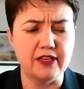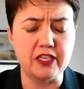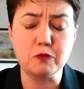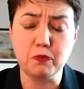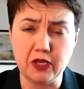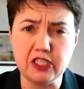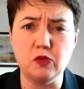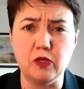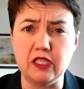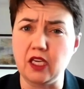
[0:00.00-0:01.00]
then it's
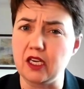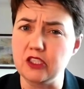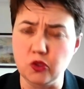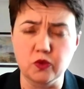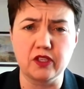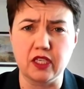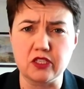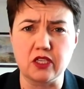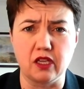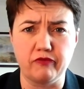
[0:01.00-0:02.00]
pretty weak and I don't think
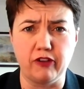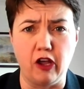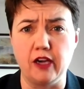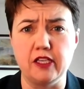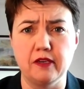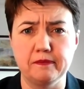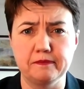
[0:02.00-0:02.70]
it's going to fly.